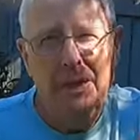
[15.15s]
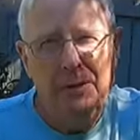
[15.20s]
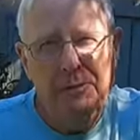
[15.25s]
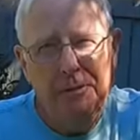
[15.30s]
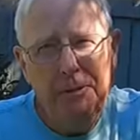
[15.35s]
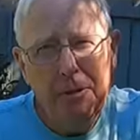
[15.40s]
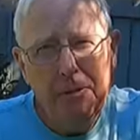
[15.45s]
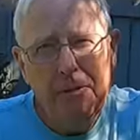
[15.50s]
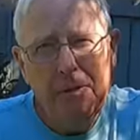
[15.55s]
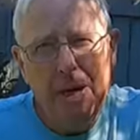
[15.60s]

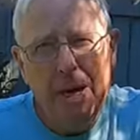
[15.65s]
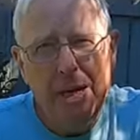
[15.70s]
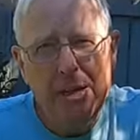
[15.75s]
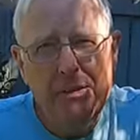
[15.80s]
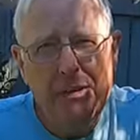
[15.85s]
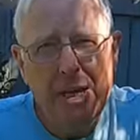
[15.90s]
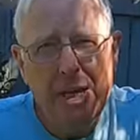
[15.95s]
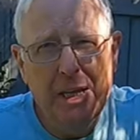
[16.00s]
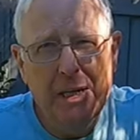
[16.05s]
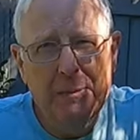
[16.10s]
If you've got
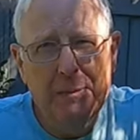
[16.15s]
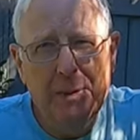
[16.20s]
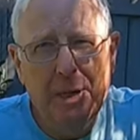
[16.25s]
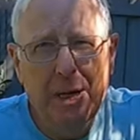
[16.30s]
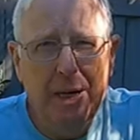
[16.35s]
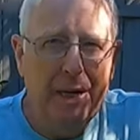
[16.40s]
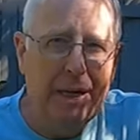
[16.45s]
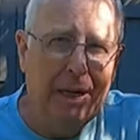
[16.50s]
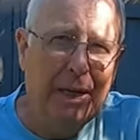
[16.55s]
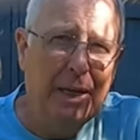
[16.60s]
a Tandem
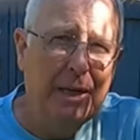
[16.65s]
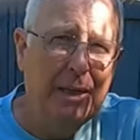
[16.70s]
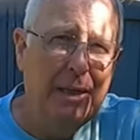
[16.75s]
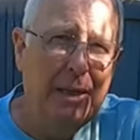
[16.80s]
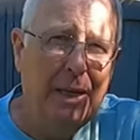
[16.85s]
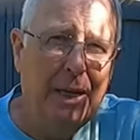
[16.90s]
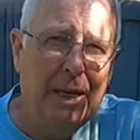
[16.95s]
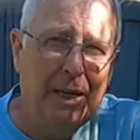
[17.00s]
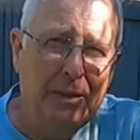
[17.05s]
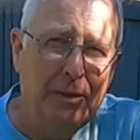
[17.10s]

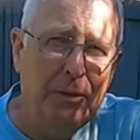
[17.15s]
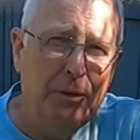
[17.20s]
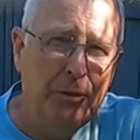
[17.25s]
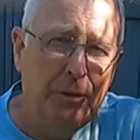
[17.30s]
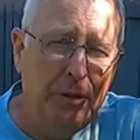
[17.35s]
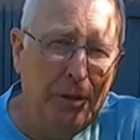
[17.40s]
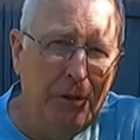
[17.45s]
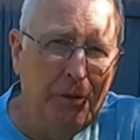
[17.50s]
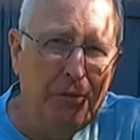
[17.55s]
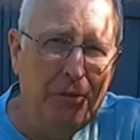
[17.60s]
kayak and you
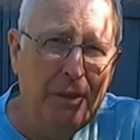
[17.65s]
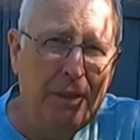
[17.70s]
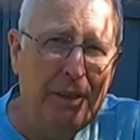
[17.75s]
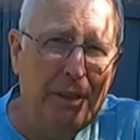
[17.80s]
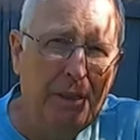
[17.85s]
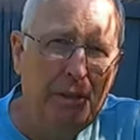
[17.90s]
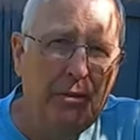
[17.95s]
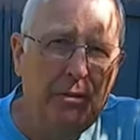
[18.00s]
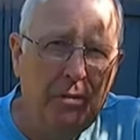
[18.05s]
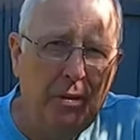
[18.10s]
use
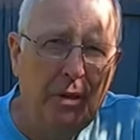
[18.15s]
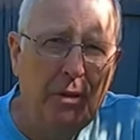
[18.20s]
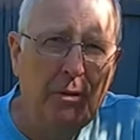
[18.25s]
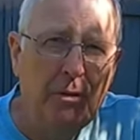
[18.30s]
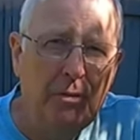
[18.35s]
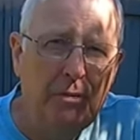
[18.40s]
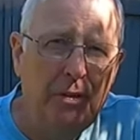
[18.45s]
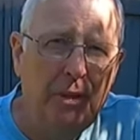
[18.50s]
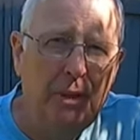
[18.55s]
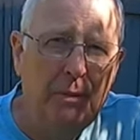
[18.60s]
it in
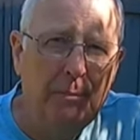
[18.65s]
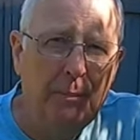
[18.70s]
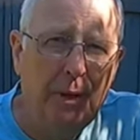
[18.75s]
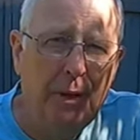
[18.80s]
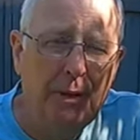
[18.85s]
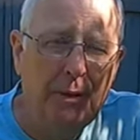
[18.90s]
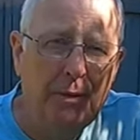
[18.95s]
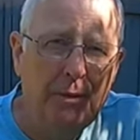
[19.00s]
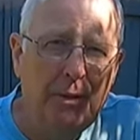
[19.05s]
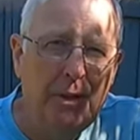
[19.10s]
single seat
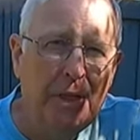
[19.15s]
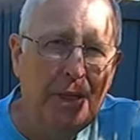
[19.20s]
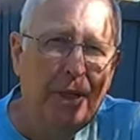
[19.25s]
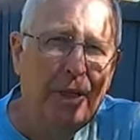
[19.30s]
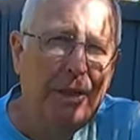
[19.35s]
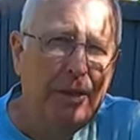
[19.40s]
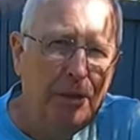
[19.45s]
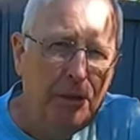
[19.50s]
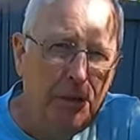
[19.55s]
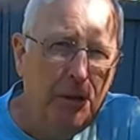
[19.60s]
mode,
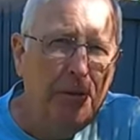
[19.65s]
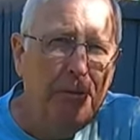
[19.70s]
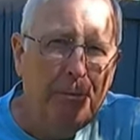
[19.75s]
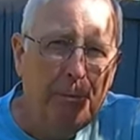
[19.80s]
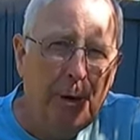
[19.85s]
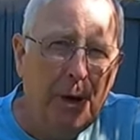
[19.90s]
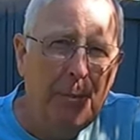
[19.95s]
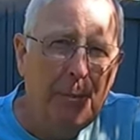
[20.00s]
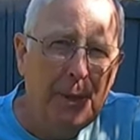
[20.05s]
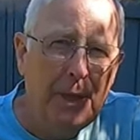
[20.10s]

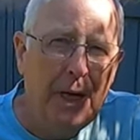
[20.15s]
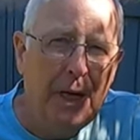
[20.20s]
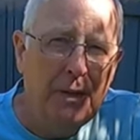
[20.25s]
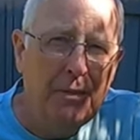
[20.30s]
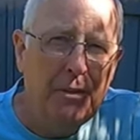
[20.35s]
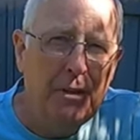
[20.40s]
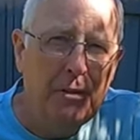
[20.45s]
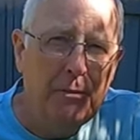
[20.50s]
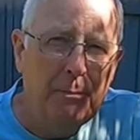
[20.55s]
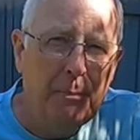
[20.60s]
you've probably
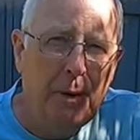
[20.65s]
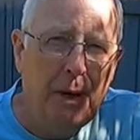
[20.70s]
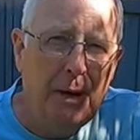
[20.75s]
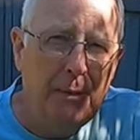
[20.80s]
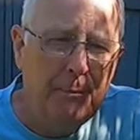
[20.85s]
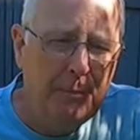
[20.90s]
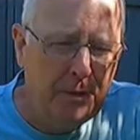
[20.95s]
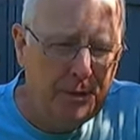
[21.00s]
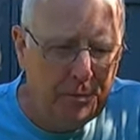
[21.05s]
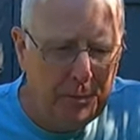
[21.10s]
got this
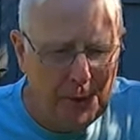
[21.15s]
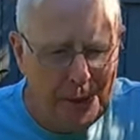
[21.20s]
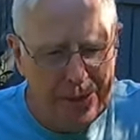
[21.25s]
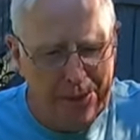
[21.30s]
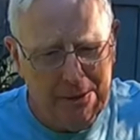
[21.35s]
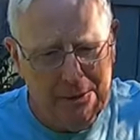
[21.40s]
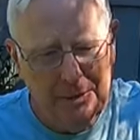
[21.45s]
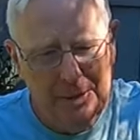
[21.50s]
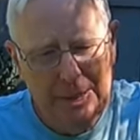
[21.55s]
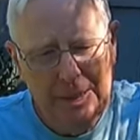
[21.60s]
problem as
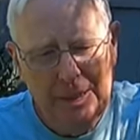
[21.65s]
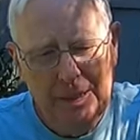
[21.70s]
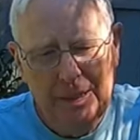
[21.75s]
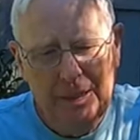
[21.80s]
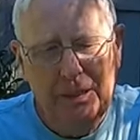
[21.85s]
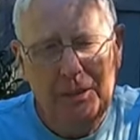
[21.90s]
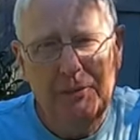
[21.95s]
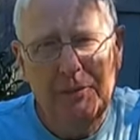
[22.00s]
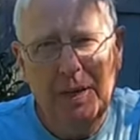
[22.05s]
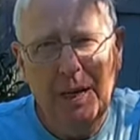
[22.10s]
well.
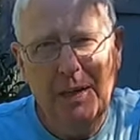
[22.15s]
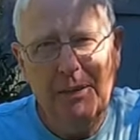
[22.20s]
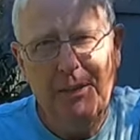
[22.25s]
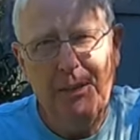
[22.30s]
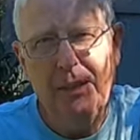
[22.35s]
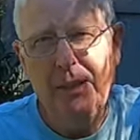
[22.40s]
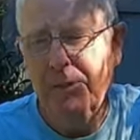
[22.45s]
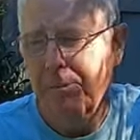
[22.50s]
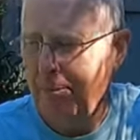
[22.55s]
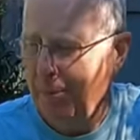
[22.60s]
You've
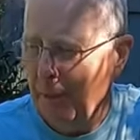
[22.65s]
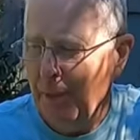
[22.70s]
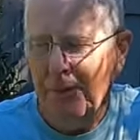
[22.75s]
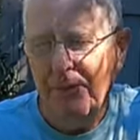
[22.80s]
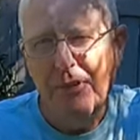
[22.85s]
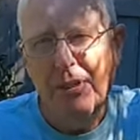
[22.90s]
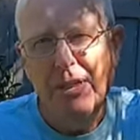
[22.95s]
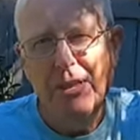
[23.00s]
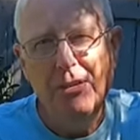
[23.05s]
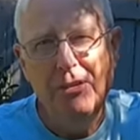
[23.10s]
got the
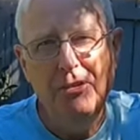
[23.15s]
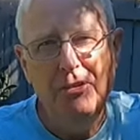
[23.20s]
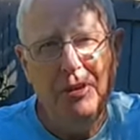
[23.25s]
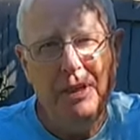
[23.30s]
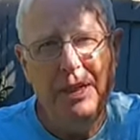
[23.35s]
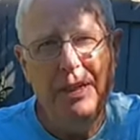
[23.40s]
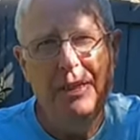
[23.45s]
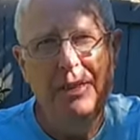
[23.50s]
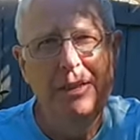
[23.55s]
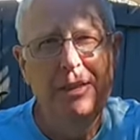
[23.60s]
built-in
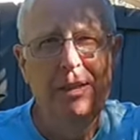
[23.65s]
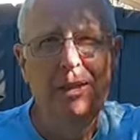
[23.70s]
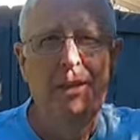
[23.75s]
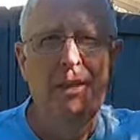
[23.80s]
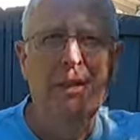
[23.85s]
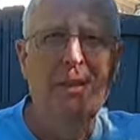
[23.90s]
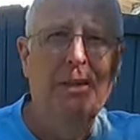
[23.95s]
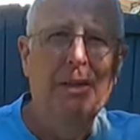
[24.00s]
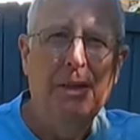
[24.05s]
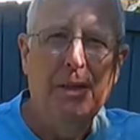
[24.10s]
seat
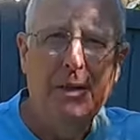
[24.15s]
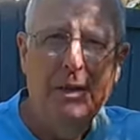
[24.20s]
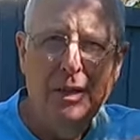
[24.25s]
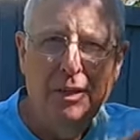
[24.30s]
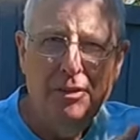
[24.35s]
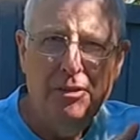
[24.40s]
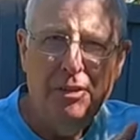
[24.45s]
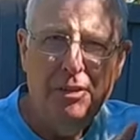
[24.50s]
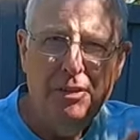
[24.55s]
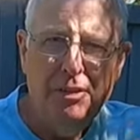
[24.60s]

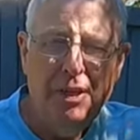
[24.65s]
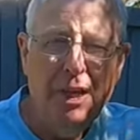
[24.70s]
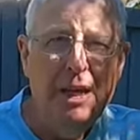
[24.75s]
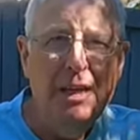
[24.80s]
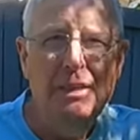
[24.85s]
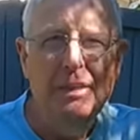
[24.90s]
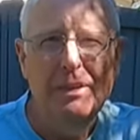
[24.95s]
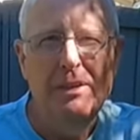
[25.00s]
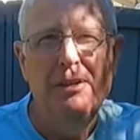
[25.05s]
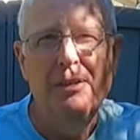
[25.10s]
that is
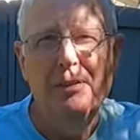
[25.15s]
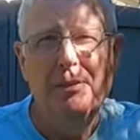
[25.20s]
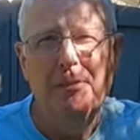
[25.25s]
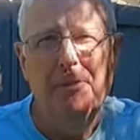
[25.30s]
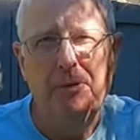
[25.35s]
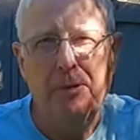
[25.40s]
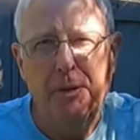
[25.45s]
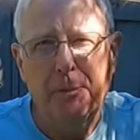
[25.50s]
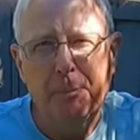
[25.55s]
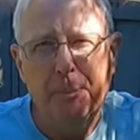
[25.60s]
intended
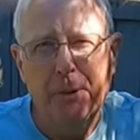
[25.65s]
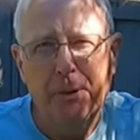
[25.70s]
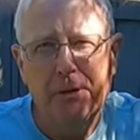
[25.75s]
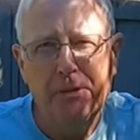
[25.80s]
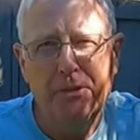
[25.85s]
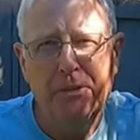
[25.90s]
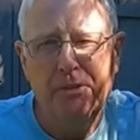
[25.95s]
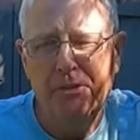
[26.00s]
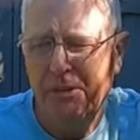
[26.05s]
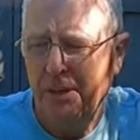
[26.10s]
for the
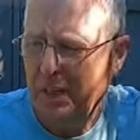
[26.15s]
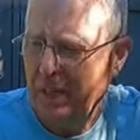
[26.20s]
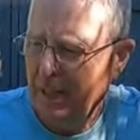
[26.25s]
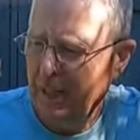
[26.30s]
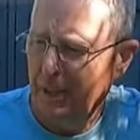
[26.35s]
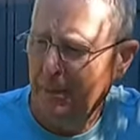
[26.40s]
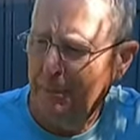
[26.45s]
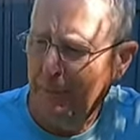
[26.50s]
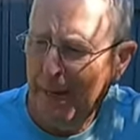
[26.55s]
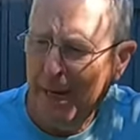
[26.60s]
person
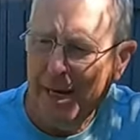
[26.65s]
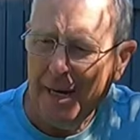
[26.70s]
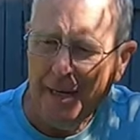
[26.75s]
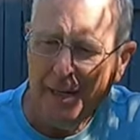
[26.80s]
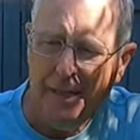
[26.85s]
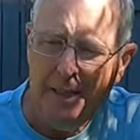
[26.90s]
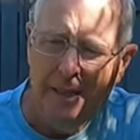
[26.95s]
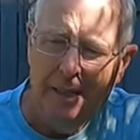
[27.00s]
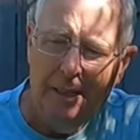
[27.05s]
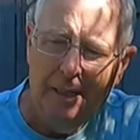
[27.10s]
sitting in the
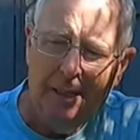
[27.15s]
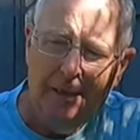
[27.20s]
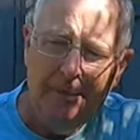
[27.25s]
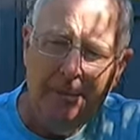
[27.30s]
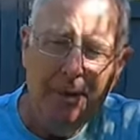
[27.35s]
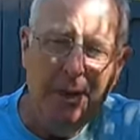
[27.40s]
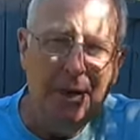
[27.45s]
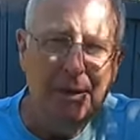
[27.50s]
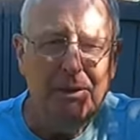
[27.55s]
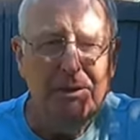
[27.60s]
back,
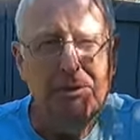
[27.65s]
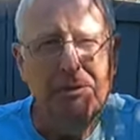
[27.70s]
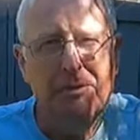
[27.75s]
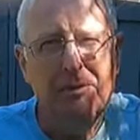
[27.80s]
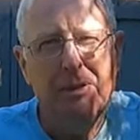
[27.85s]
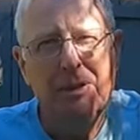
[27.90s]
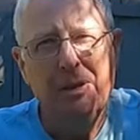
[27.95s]
but